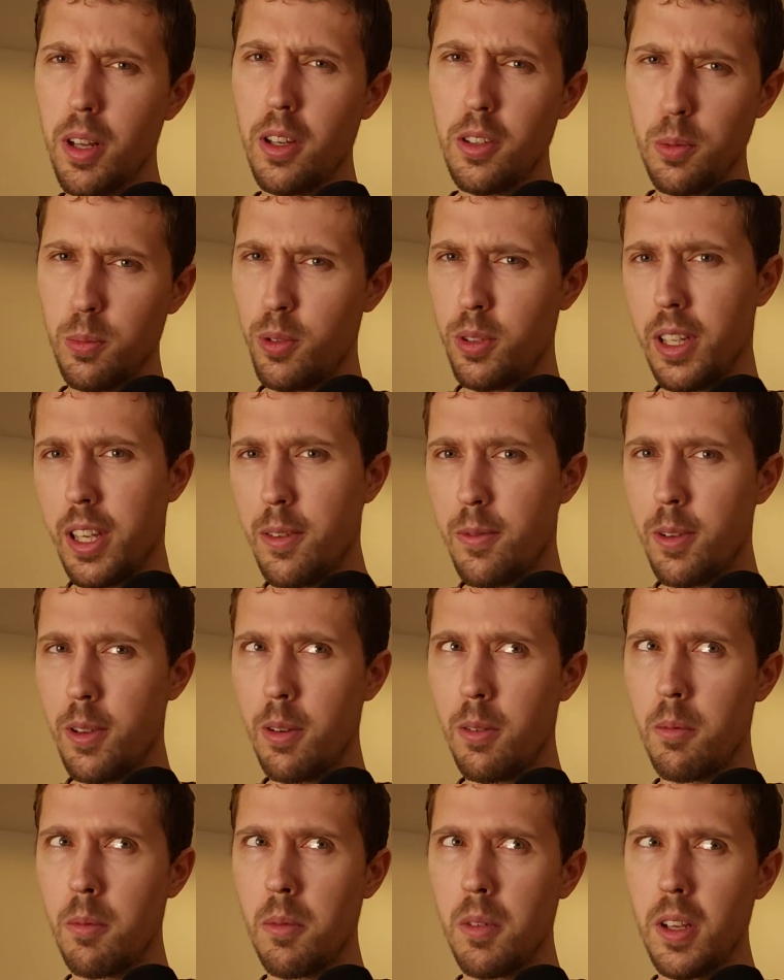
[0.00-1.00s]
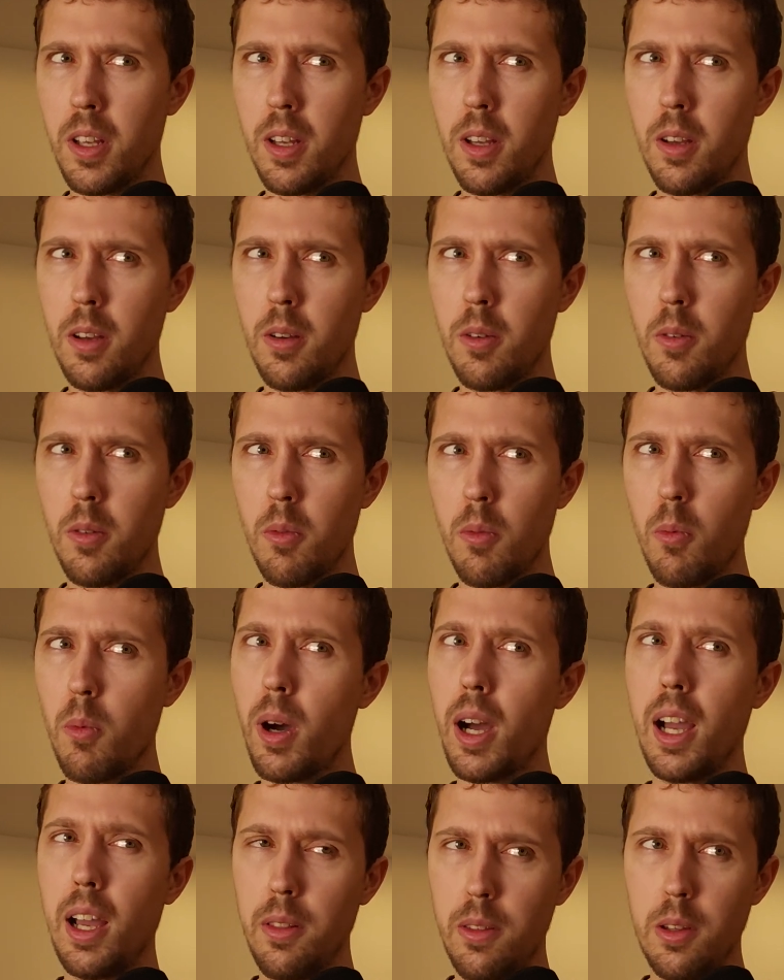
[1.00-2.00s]
plausible given
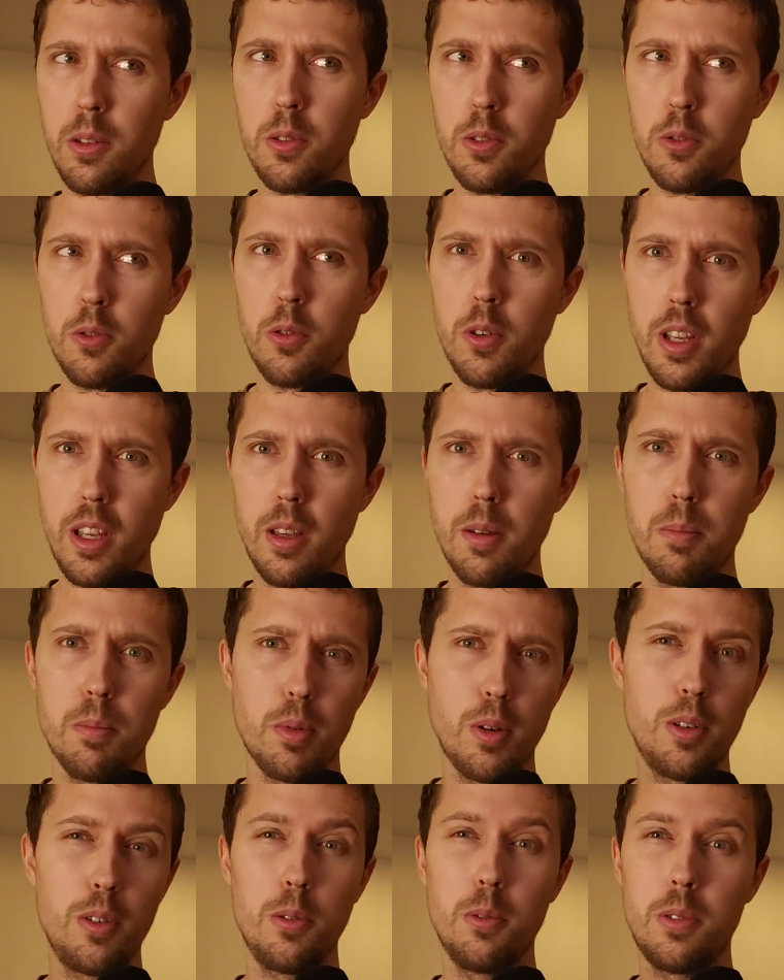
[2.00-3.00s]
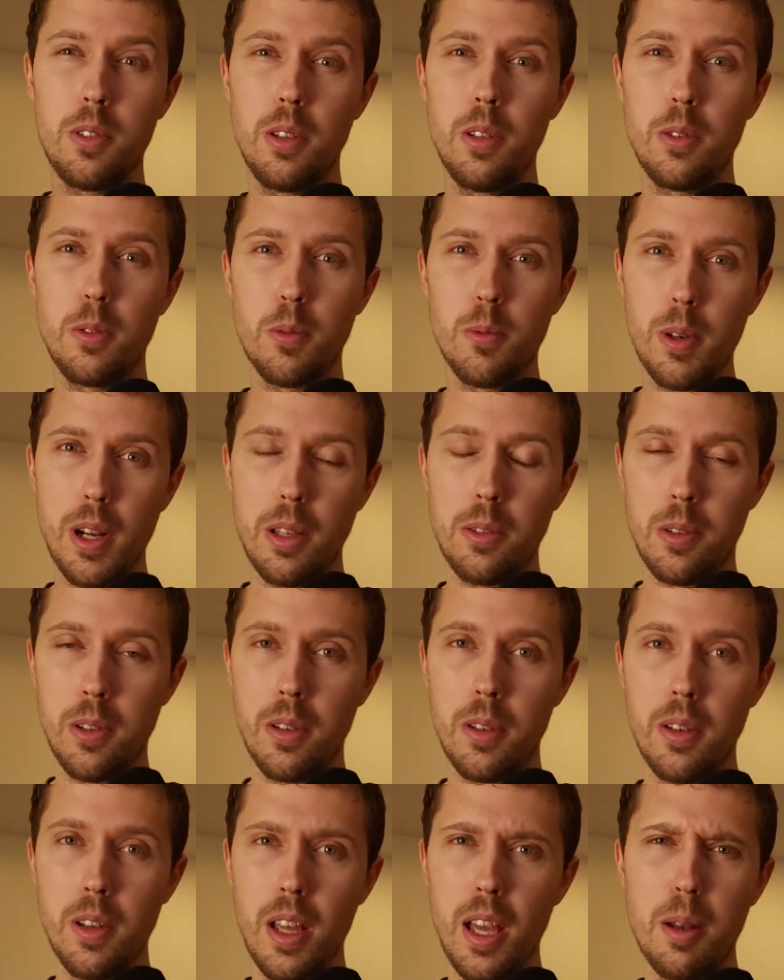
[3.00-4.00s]
why this tree produces
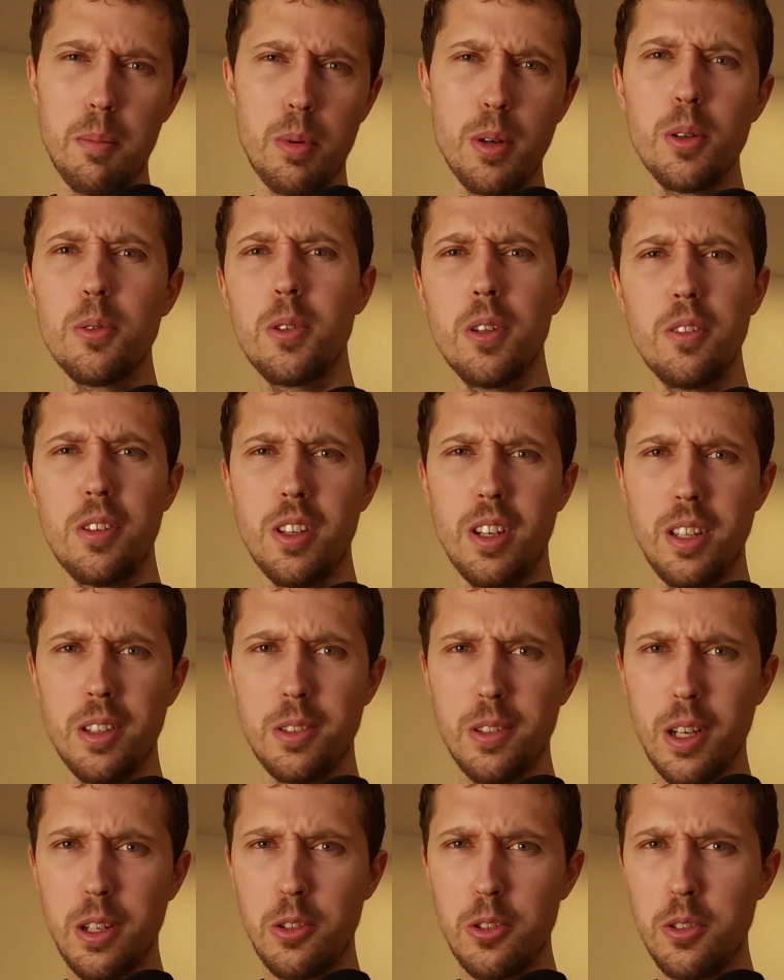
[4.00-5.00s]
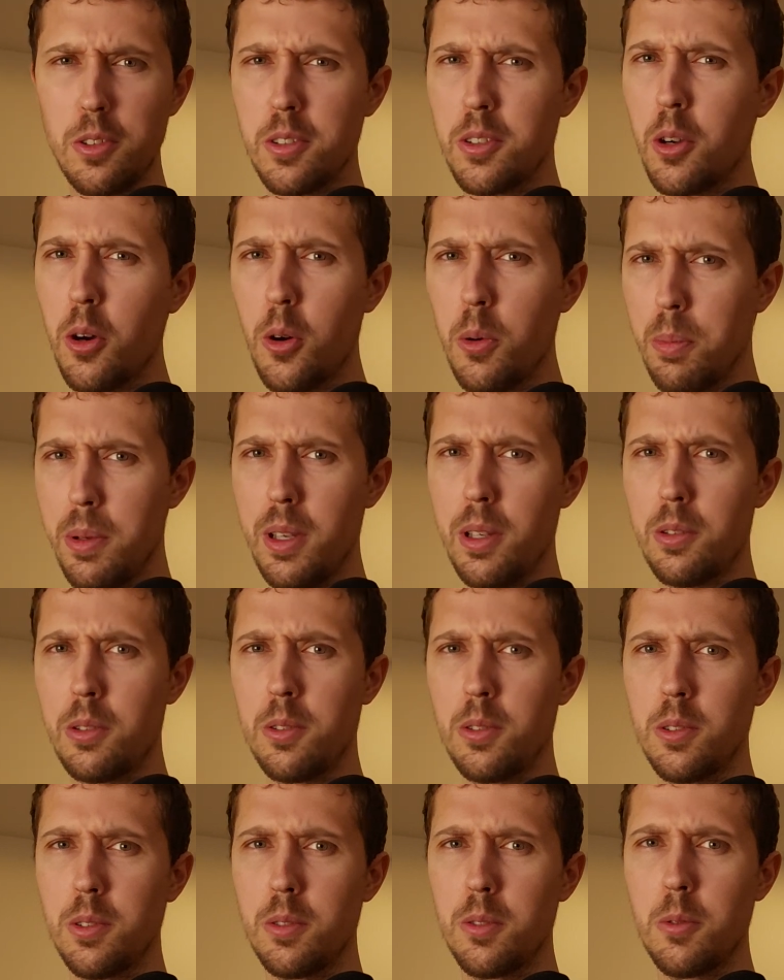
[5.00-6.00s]
resin and produces it in such
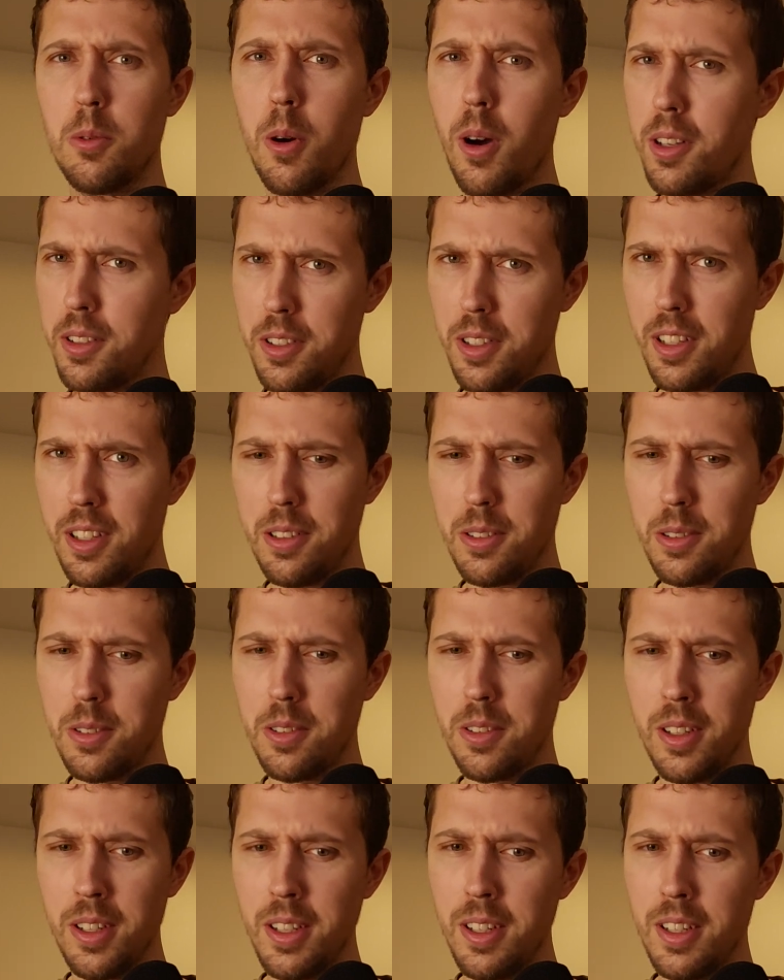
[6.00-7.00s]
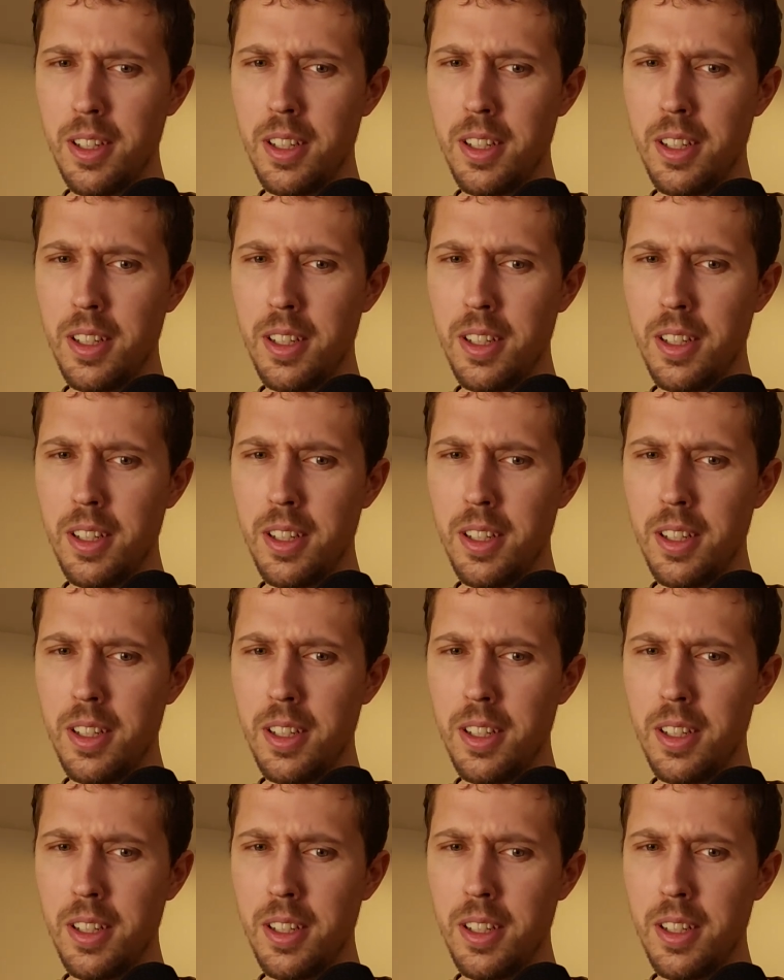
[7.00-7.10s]
copious quantities.